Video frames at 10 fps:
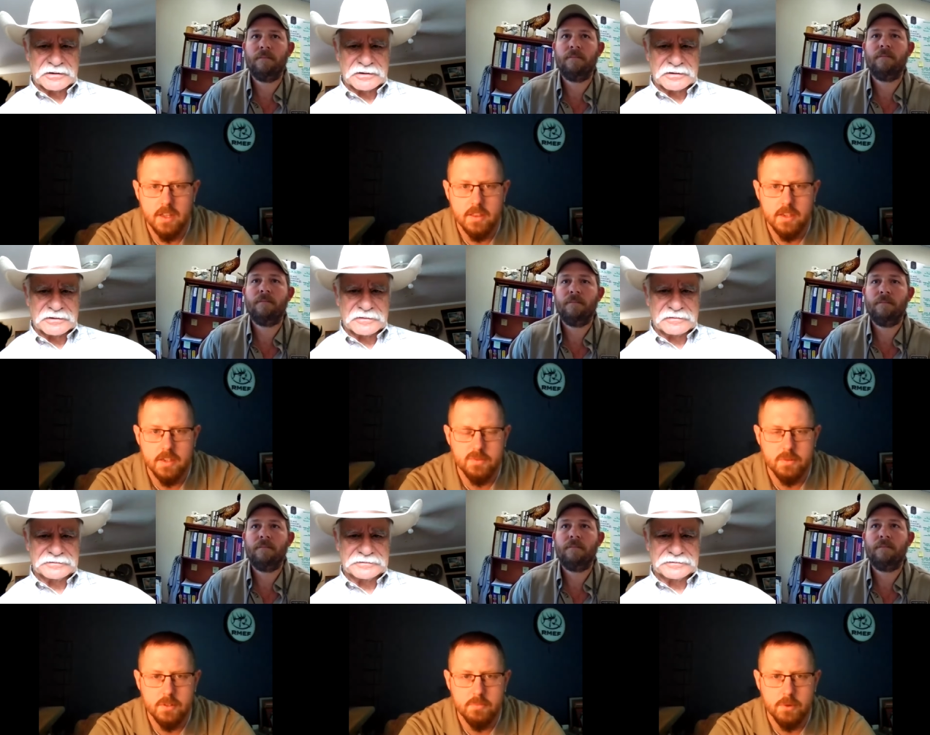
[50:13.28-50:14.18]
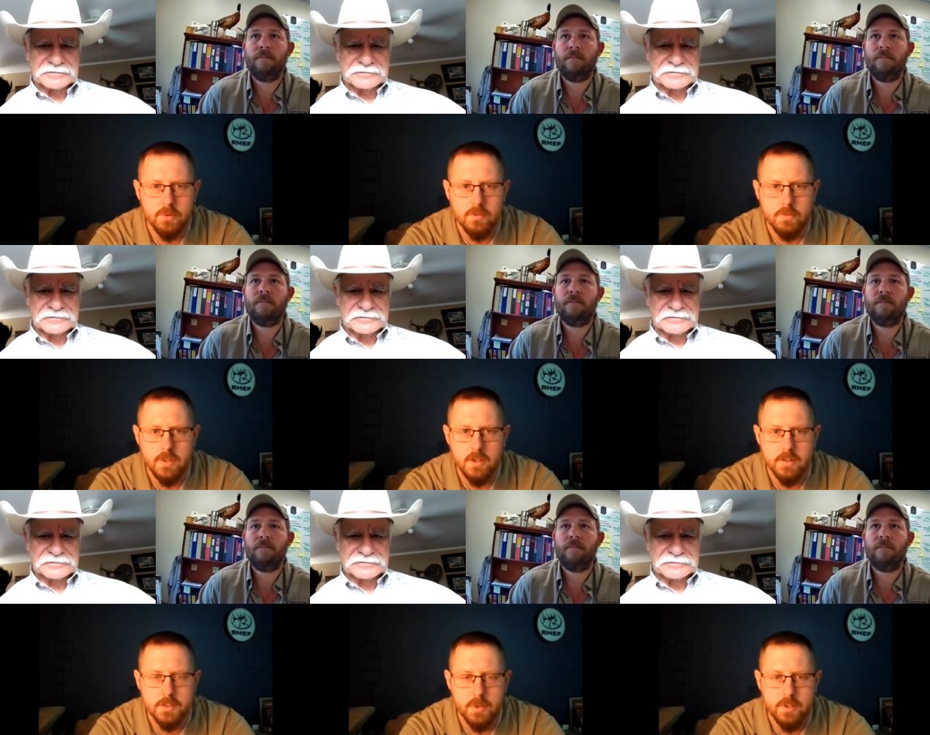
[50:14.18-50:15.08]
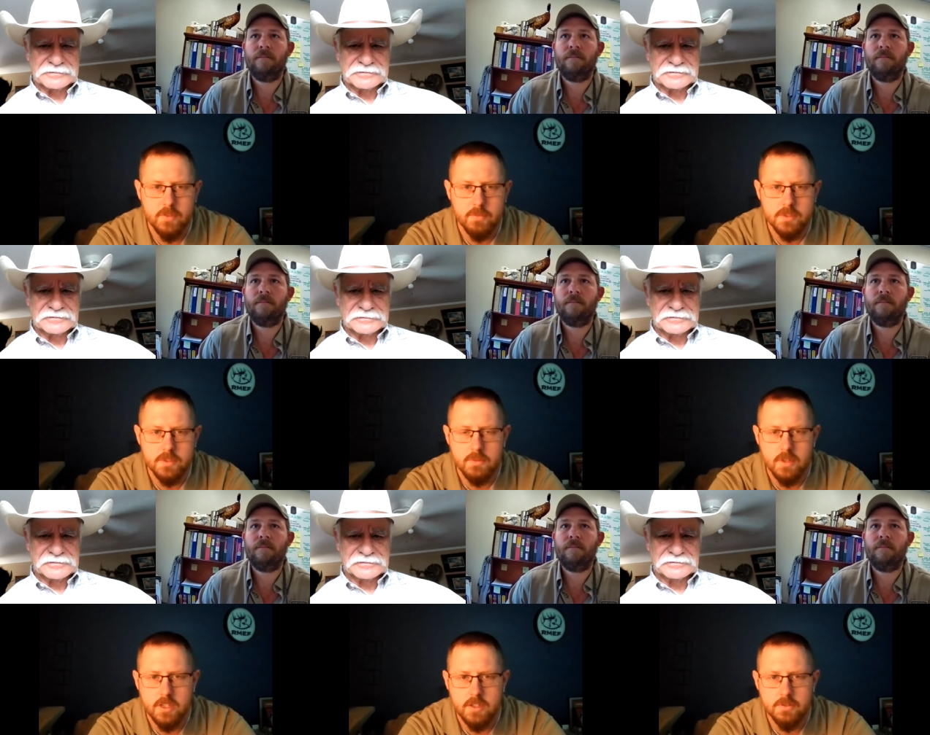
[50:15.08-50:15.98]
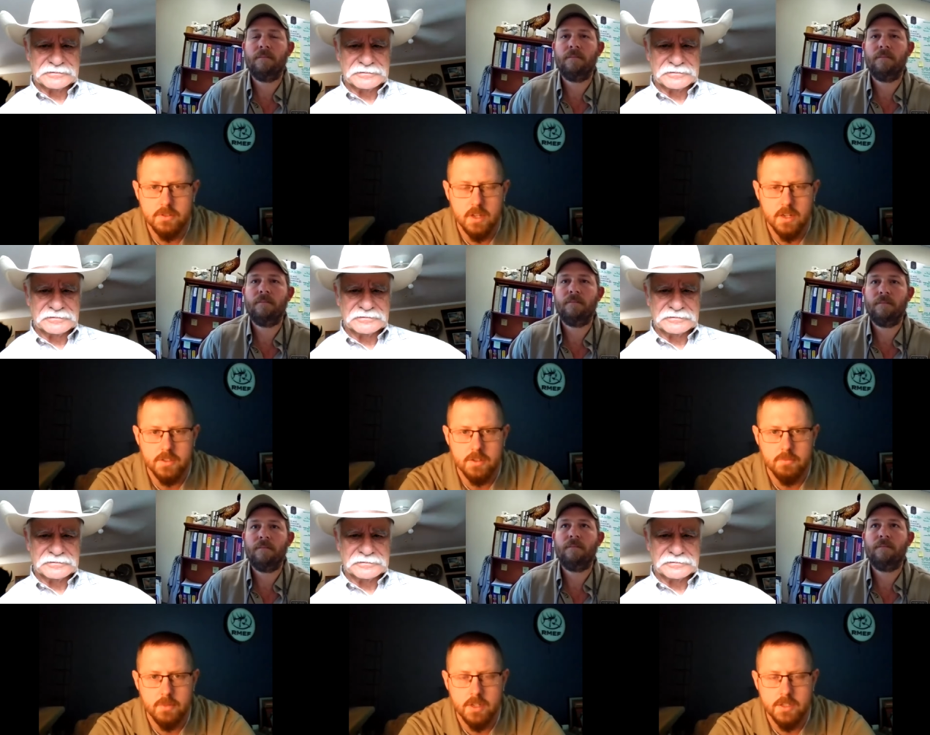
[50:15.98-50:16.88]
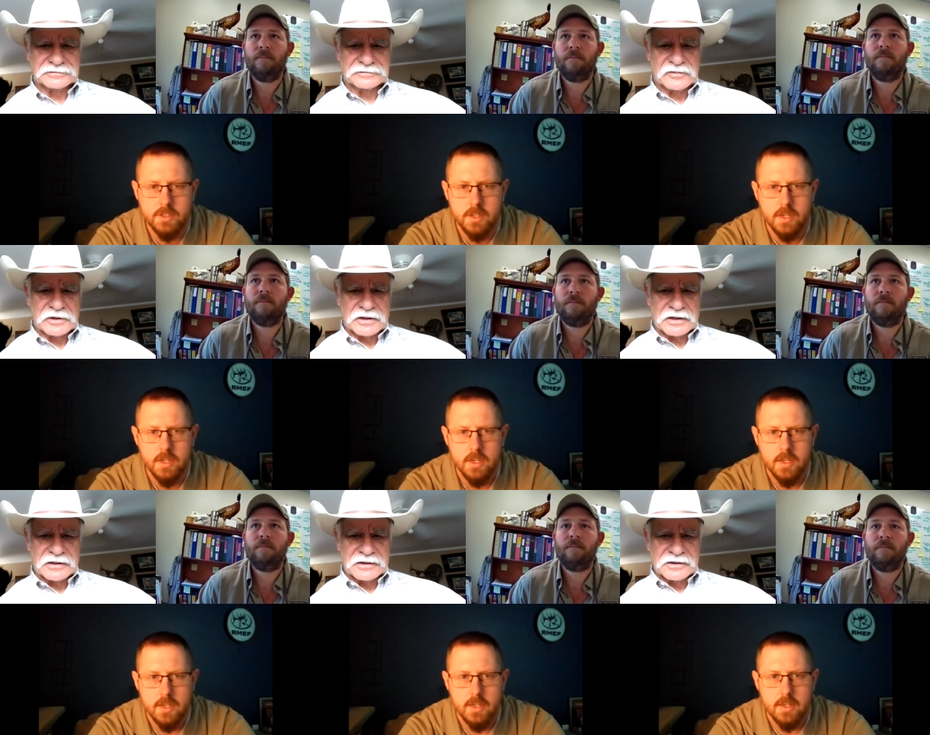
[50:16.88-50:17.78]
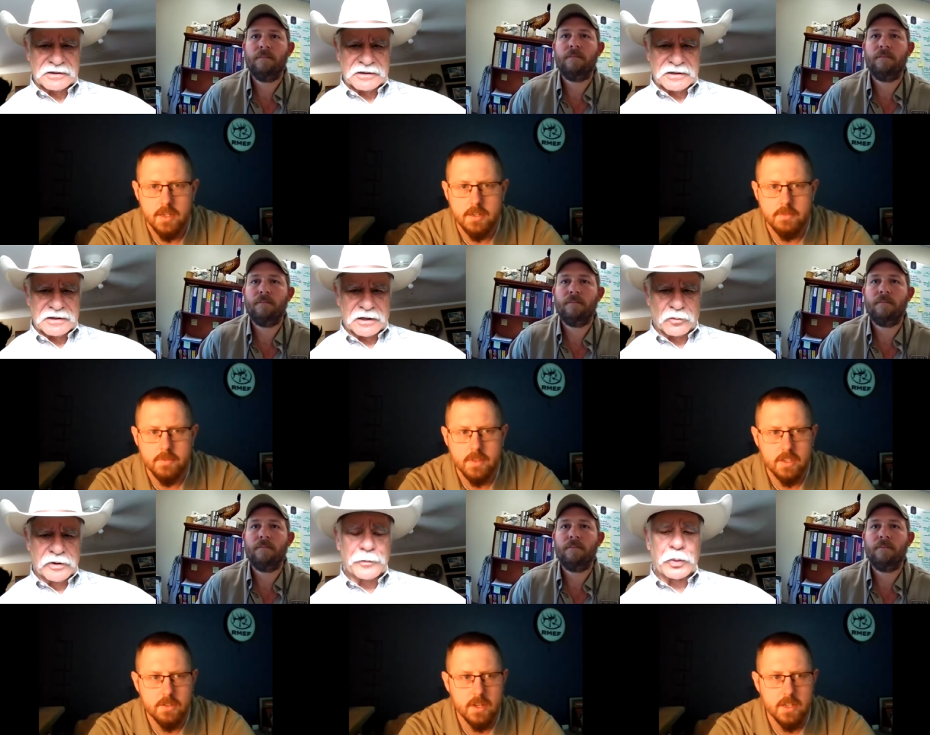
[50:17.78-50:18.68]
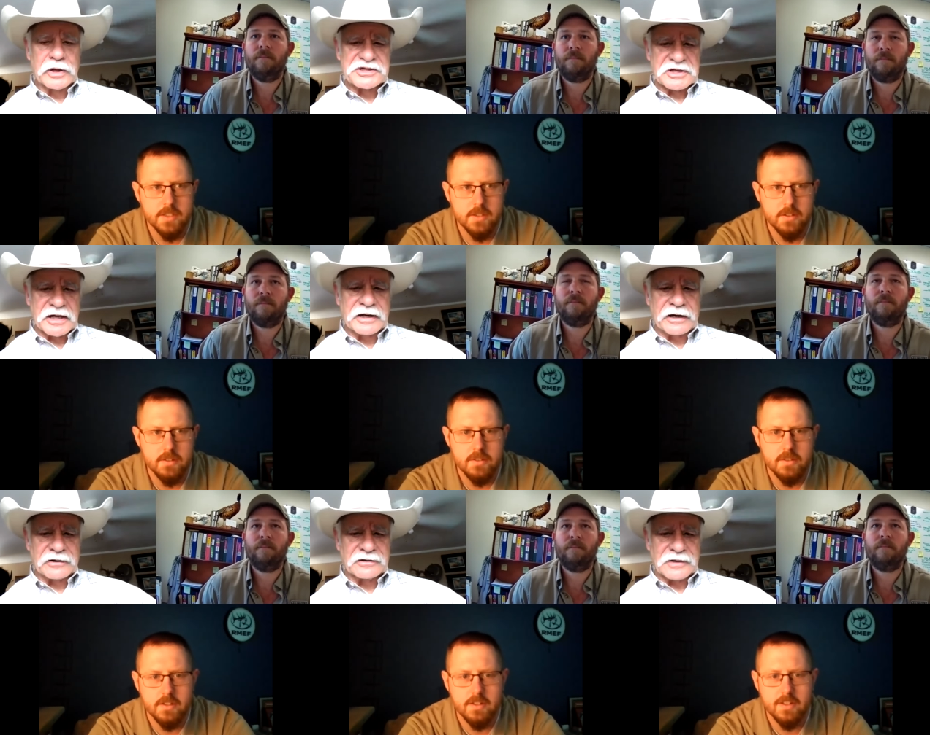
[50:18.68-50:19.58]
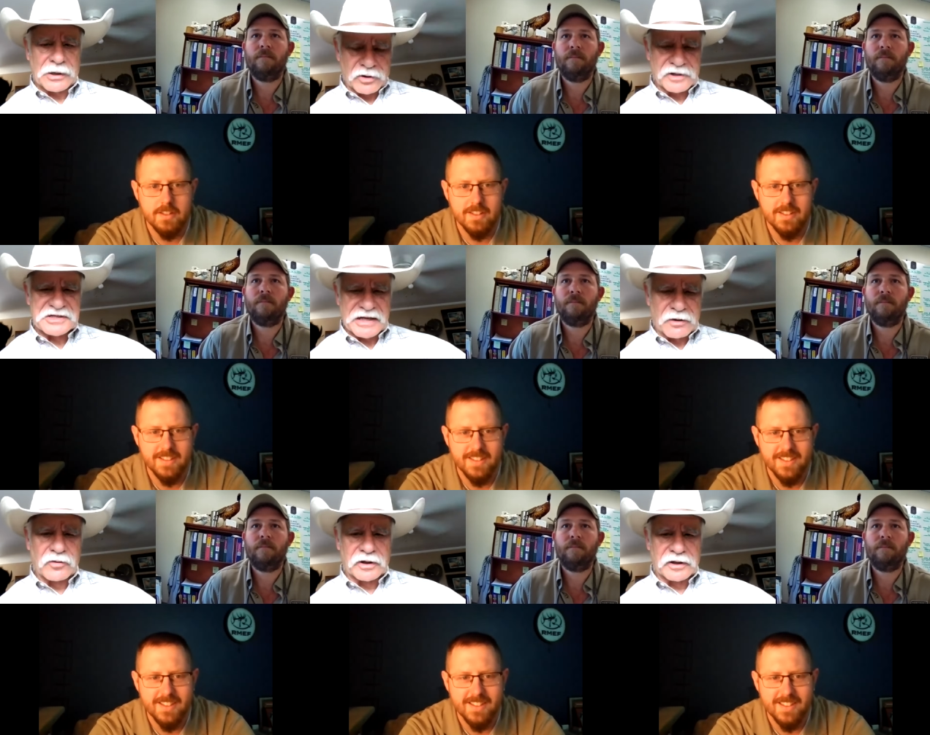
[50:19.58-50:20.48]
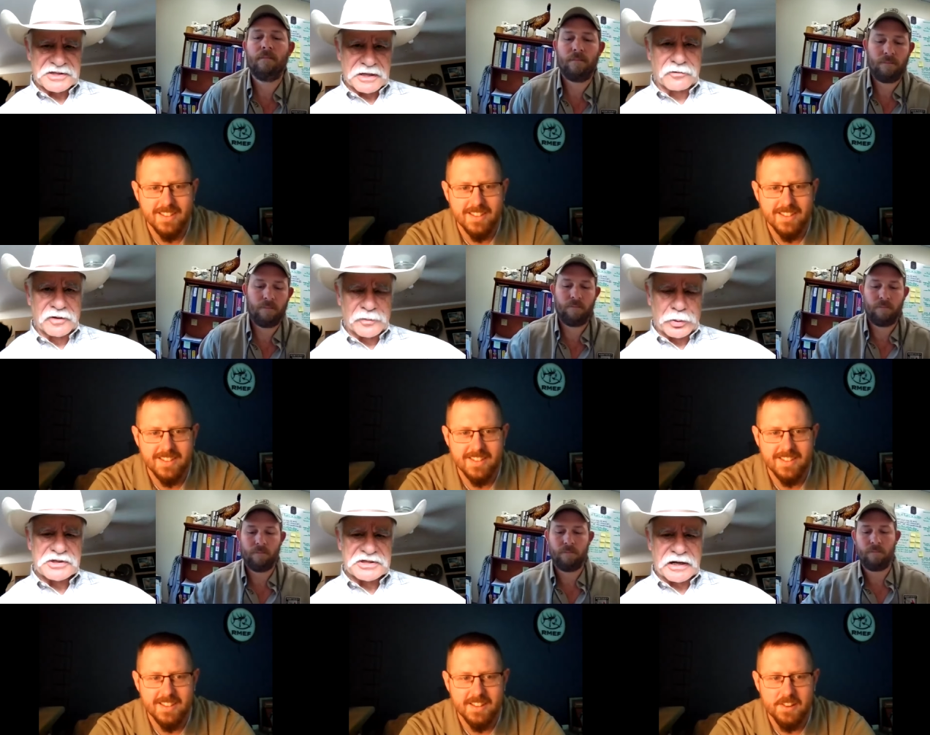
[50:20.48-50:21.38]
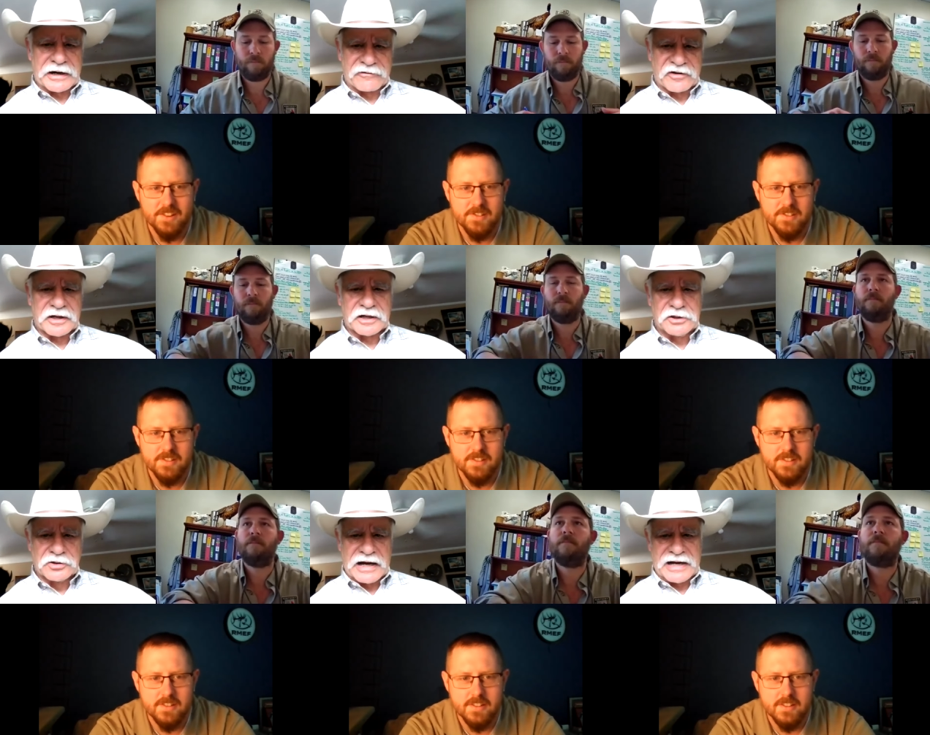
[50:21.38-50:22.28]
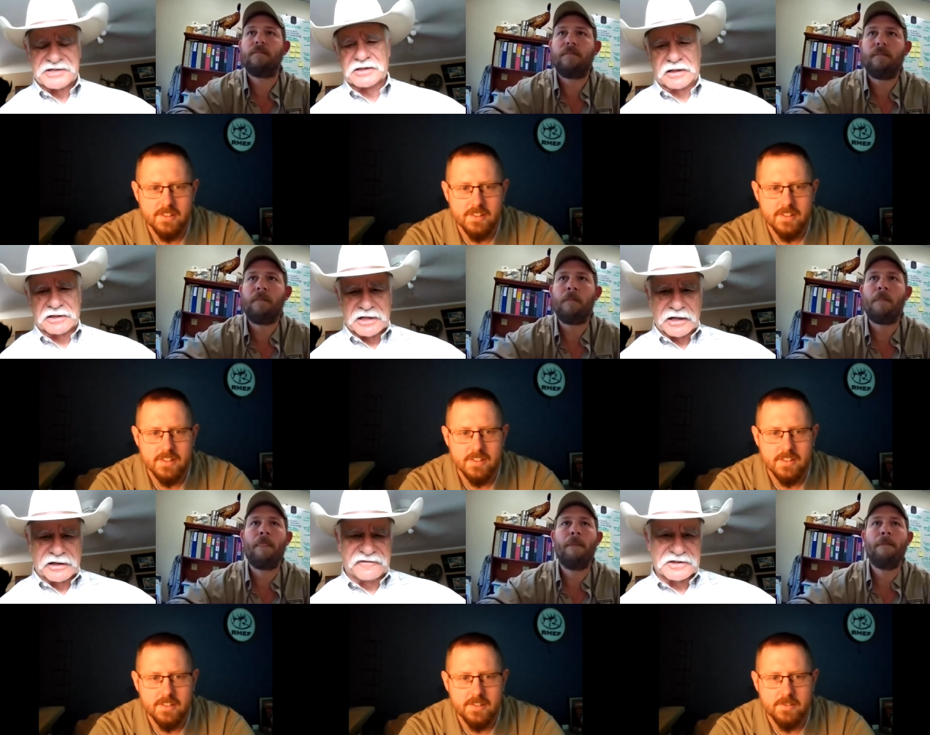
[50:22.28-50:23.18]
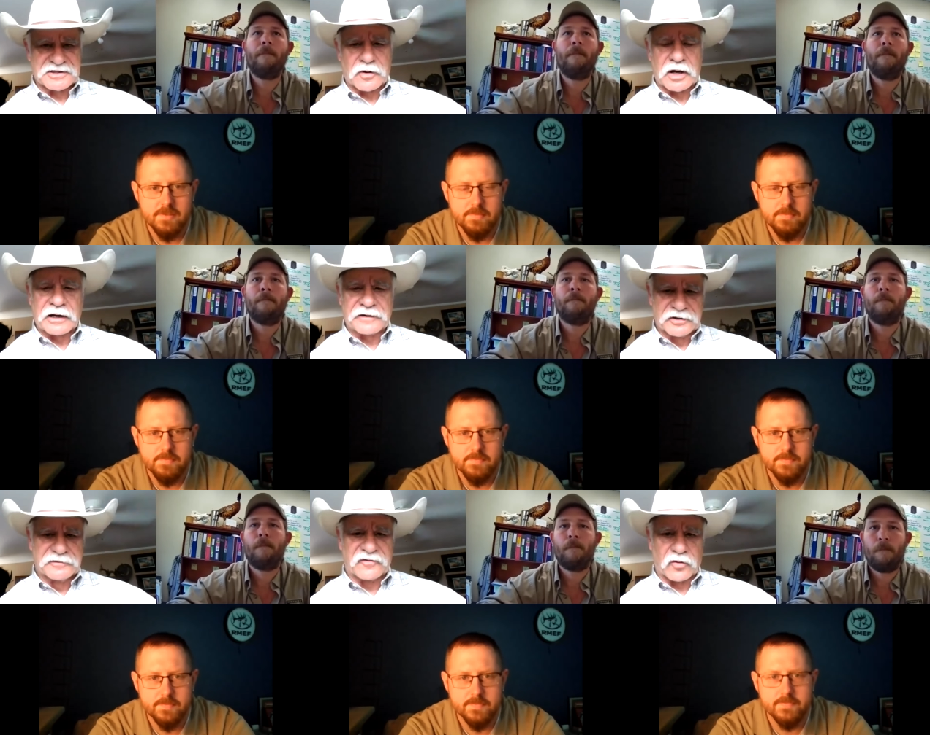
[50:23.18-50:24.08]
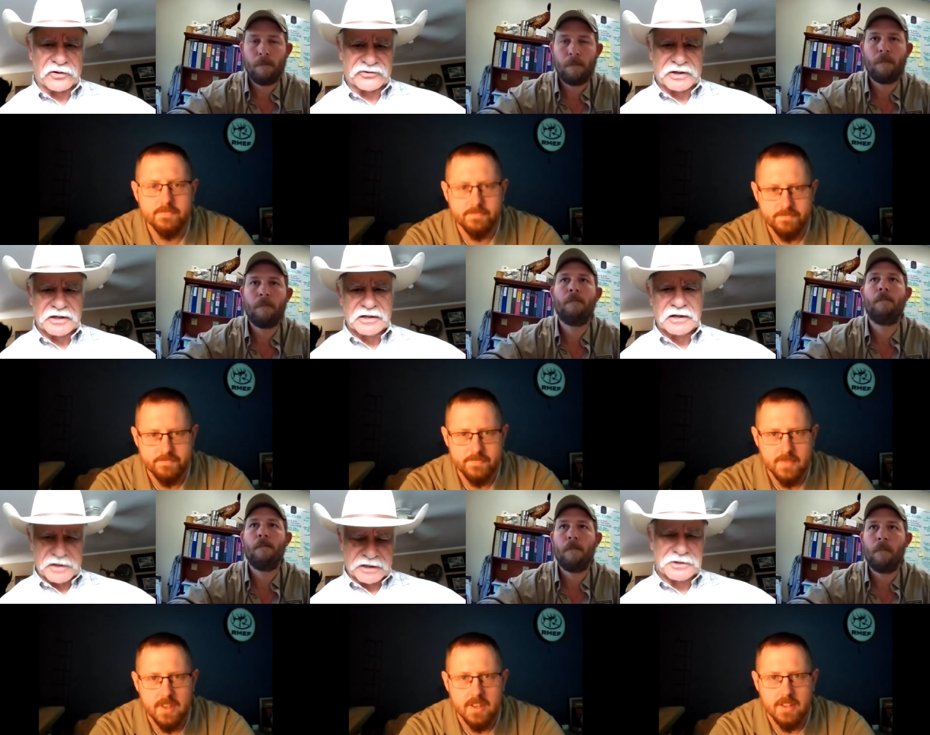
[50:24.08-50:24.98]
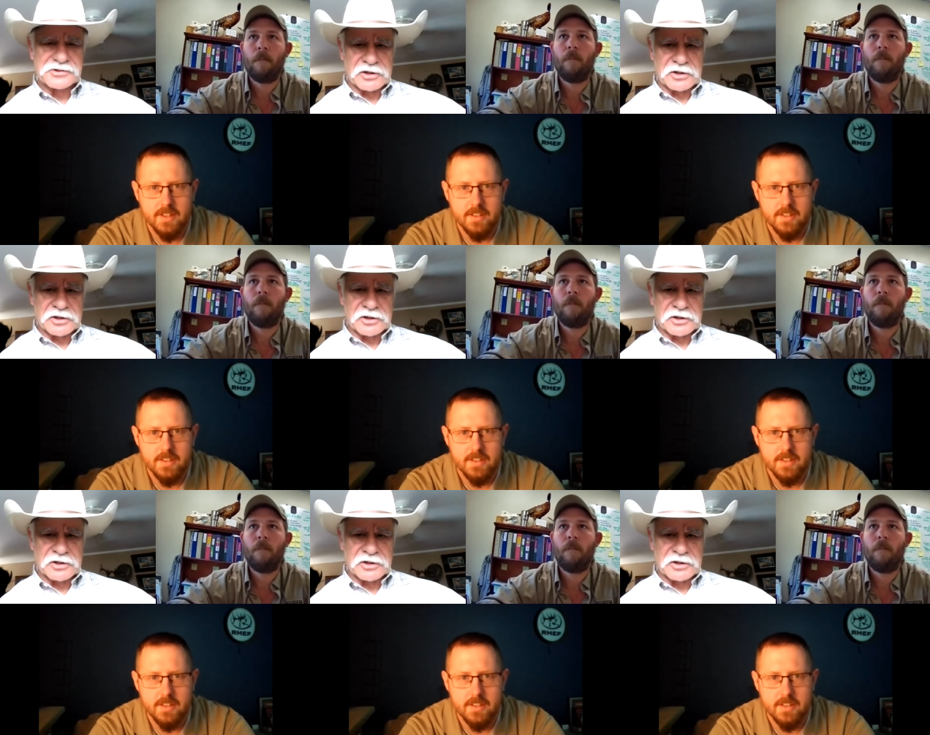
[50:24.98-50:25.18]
Speaker 1: I think is really important for them to hear, especially from someone like you who's done it so much. Um, uh, we appreciate
Speaker 2: it. I want to say, I want to say, we appreciate everything you guys at Kentucky Fish and Wildlife do for us. Thank you